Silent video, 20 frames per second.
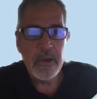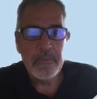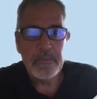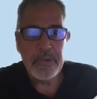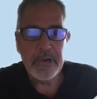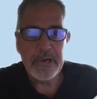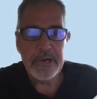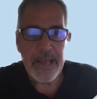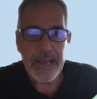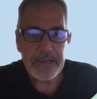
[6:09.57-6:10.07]
but
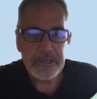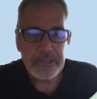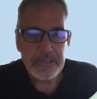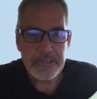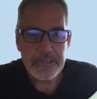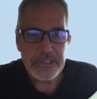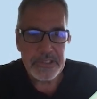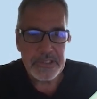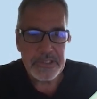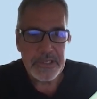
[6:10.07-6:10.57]
it
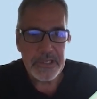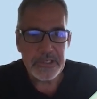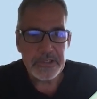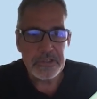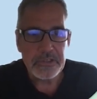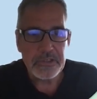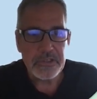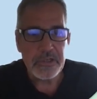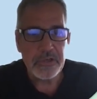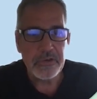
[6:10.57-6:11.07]
actually sits
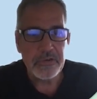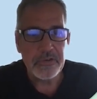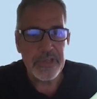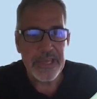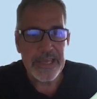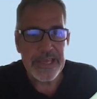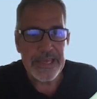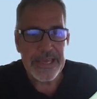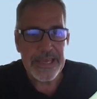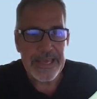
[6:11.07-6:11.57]
to the
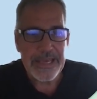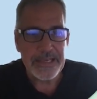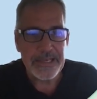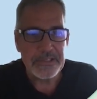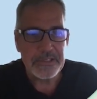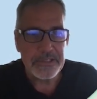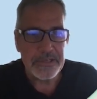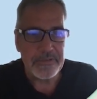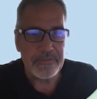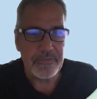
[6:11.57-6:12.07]

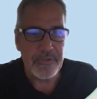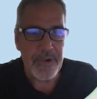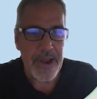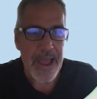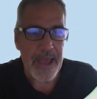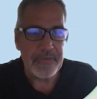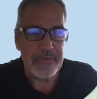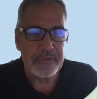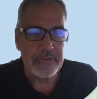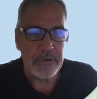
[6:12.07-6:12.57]
east of
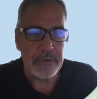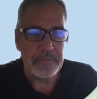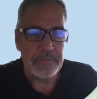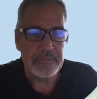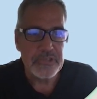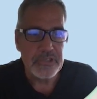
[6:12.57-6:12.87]
Rathdrum.